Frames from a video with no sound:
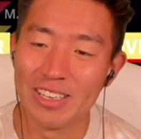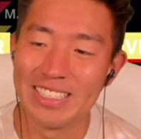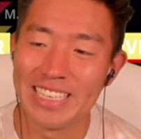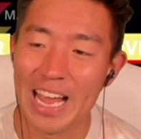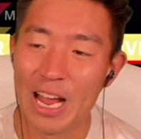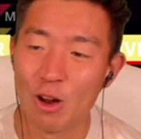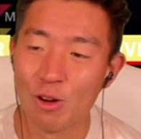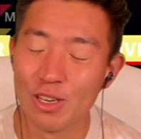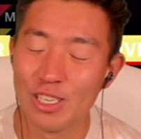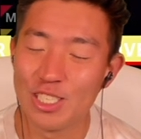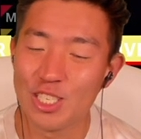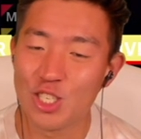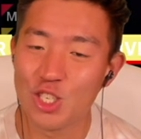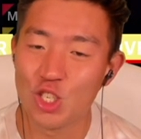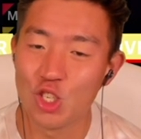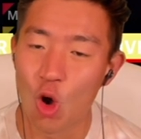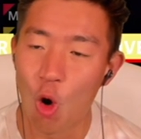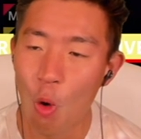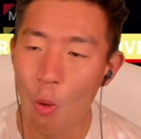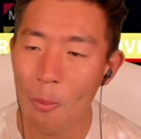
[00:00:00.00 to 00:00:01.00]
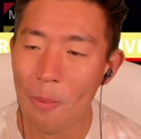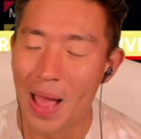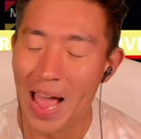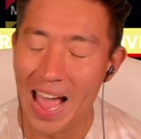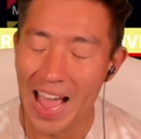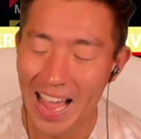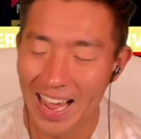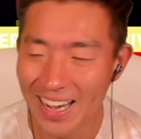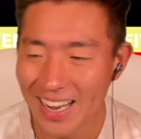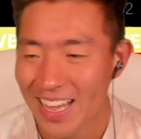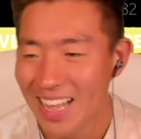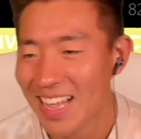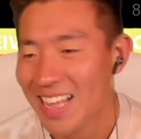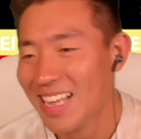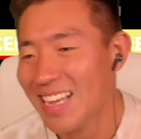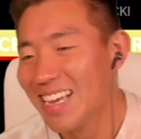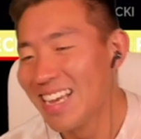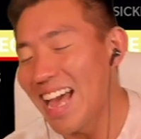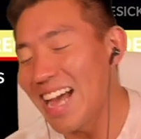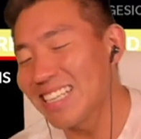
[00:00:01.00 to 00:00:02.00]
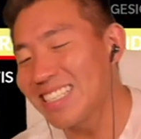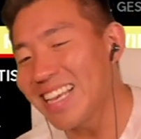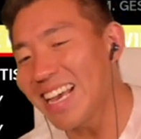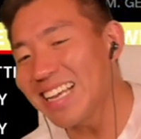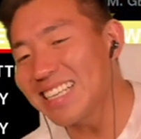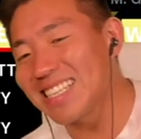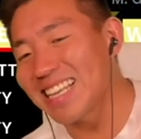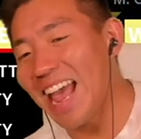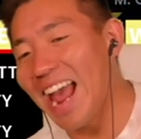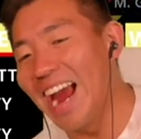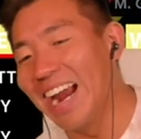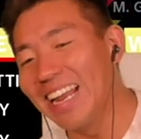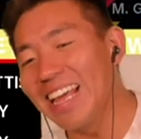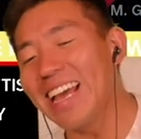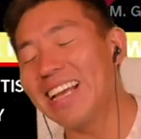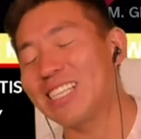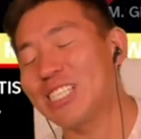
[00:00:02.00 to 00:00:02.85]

Terry so bad, as he has eighty-eight